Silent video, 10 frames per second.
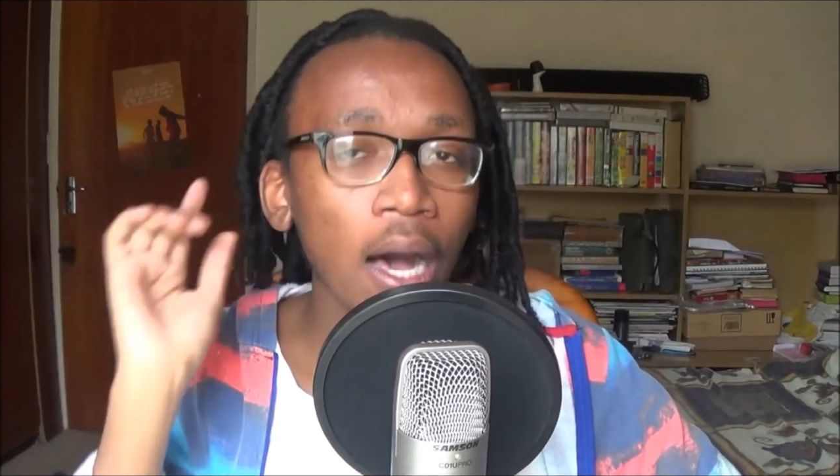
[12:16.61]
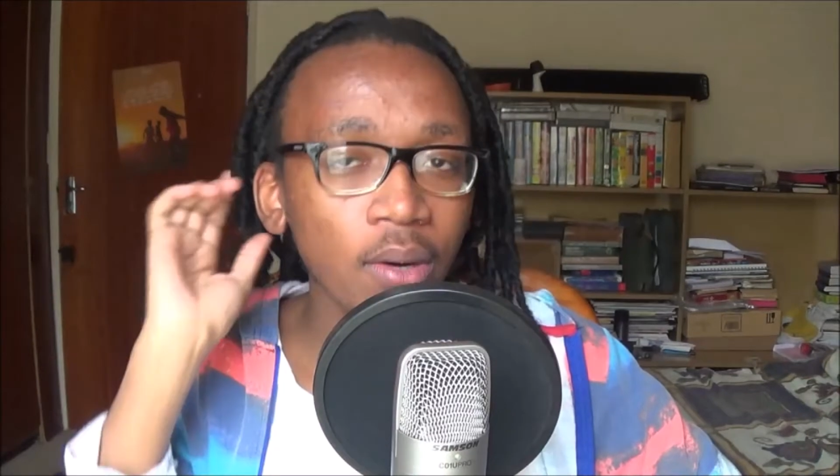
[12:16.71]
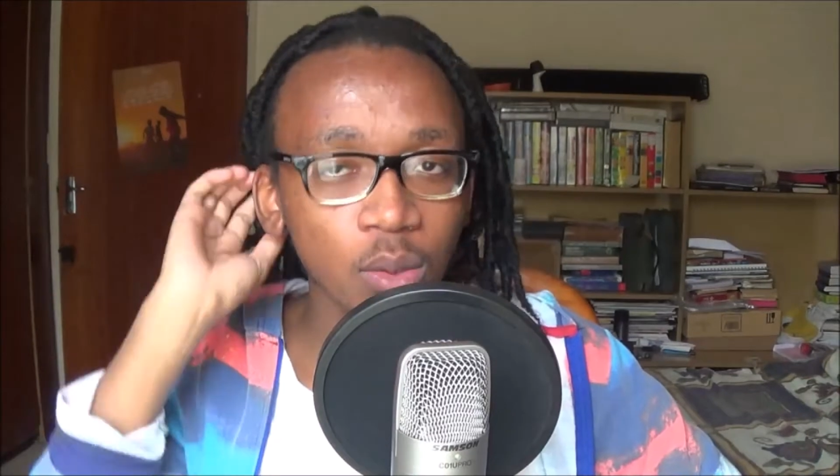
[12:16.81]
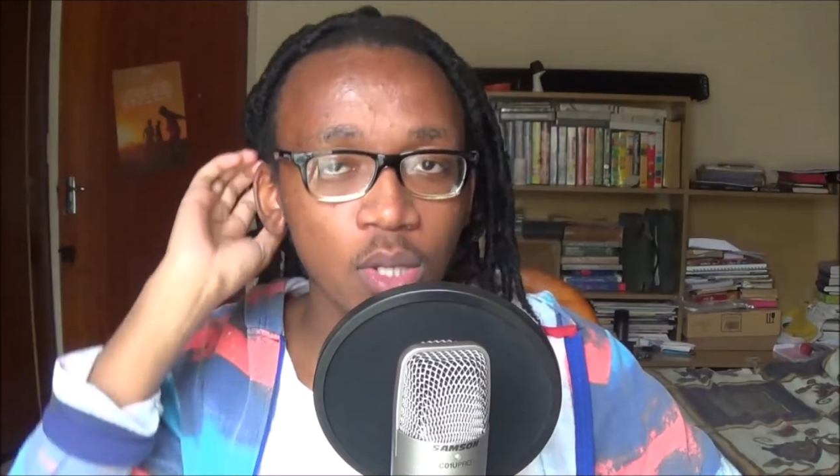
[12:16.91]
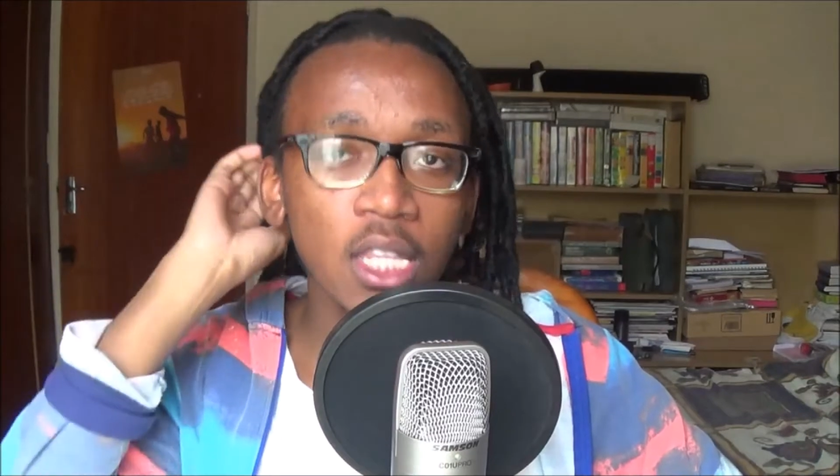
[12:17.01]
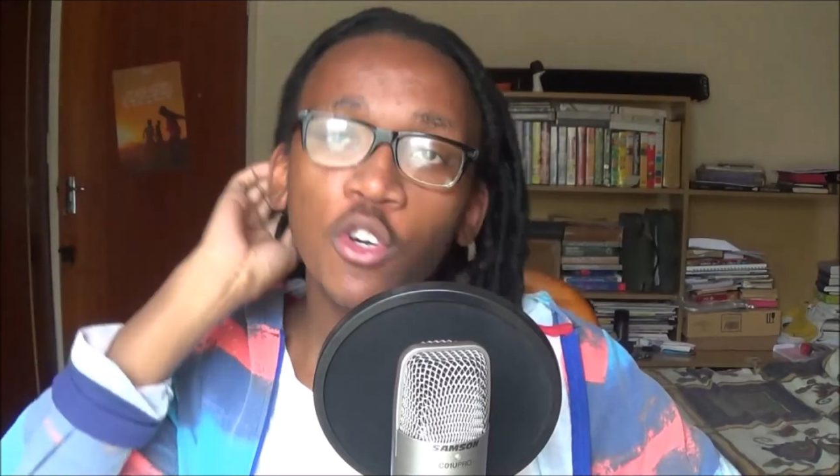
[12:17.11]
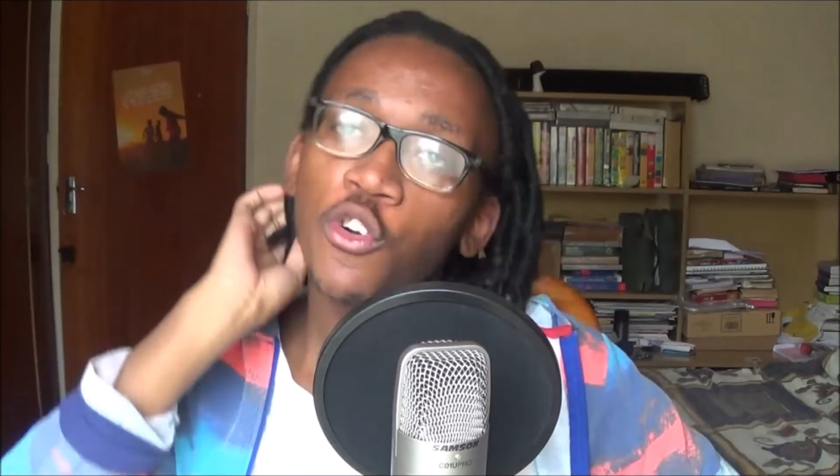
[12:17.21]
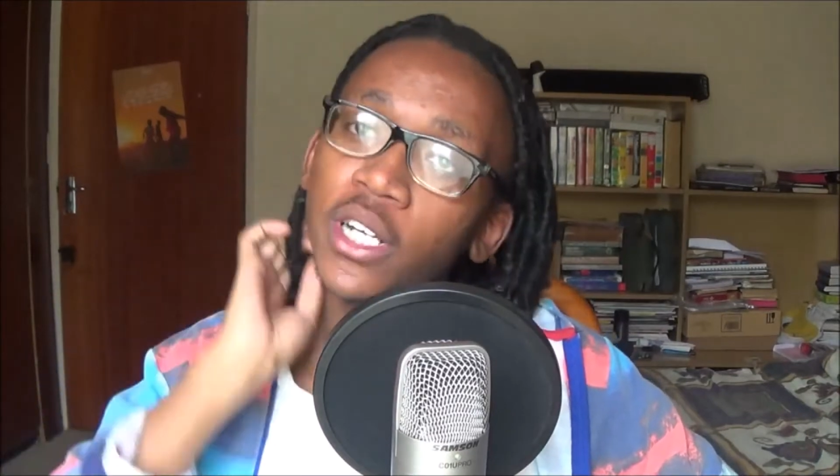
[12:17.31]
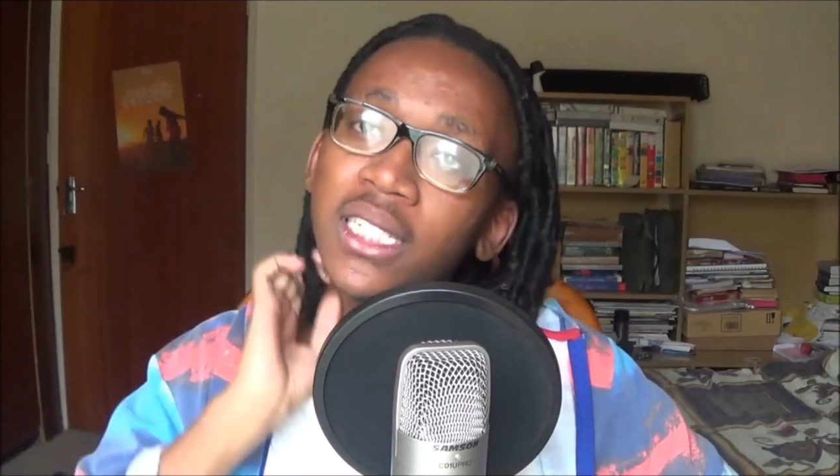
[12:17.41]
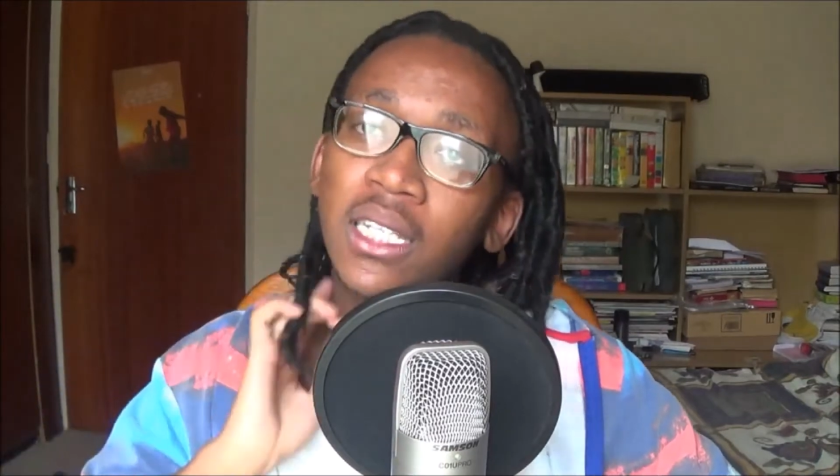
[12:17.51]
I was with
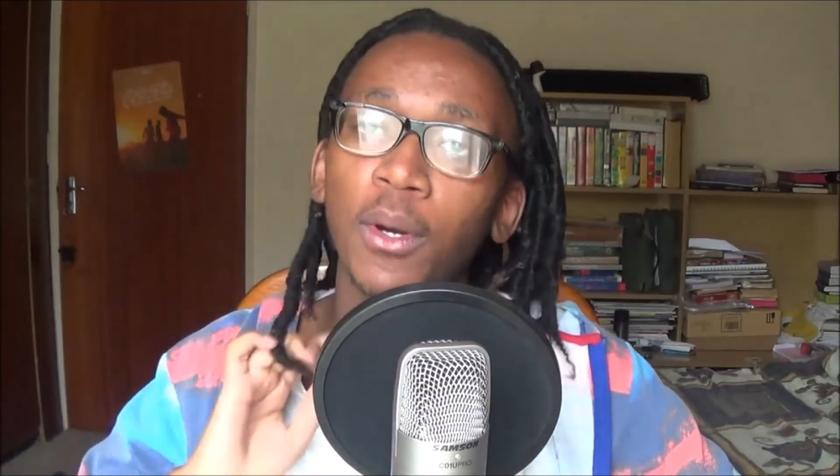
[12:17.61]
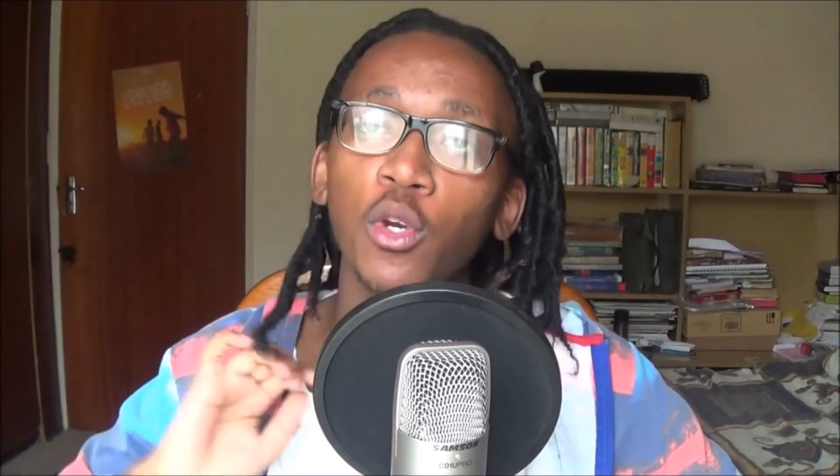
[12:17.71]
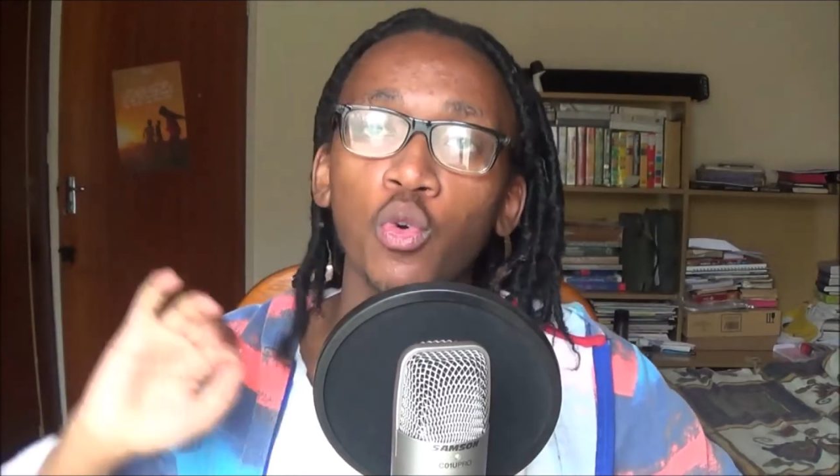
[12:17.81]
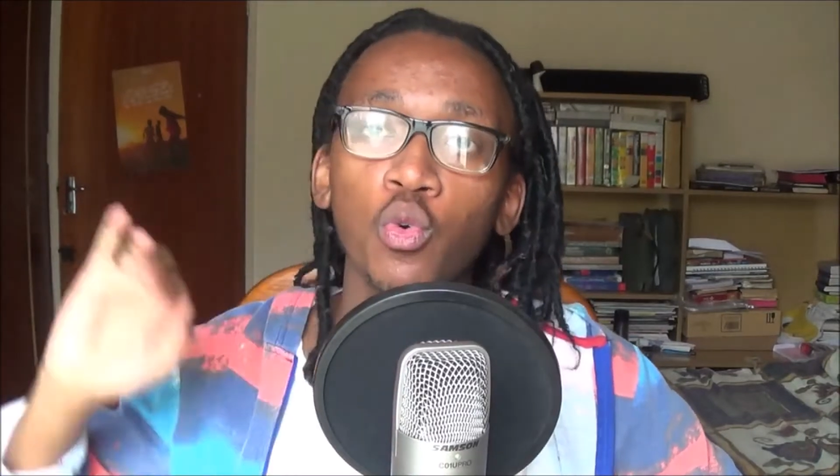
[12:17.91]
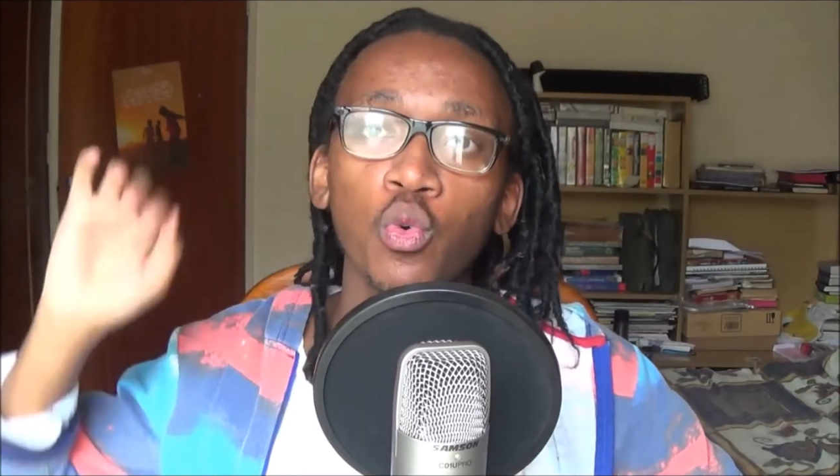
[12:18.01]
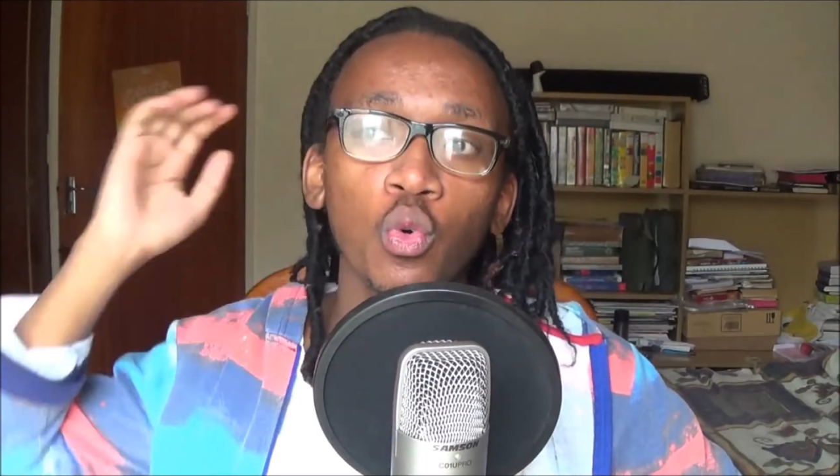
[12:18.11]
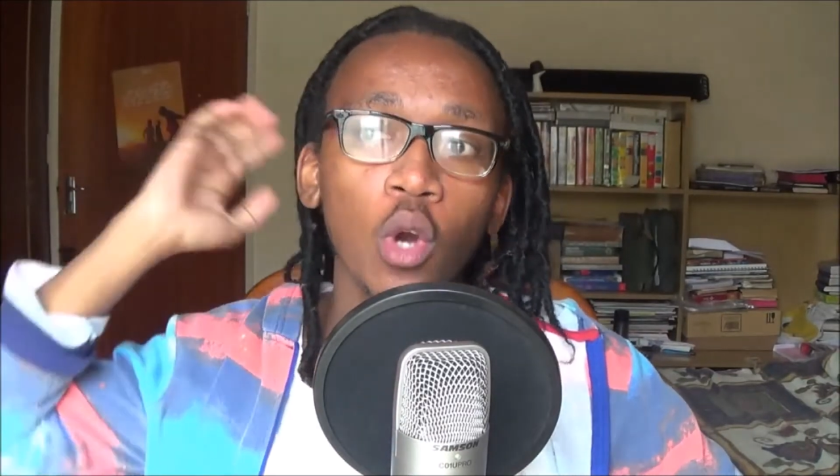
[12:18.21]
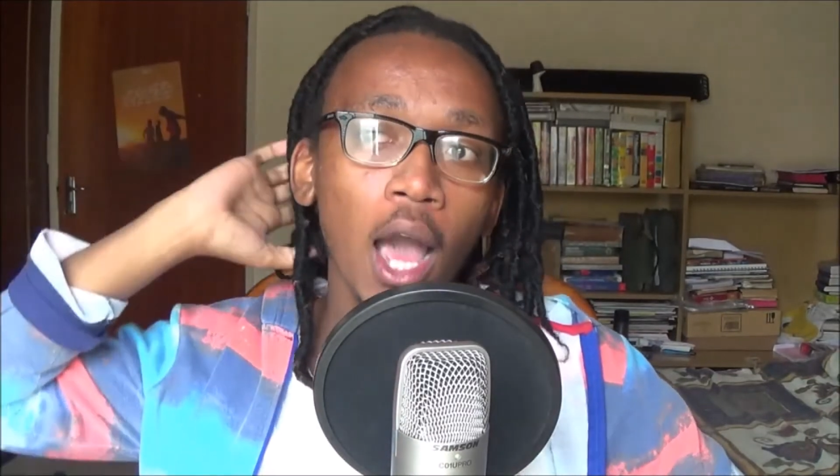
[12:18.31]
Chris, someone who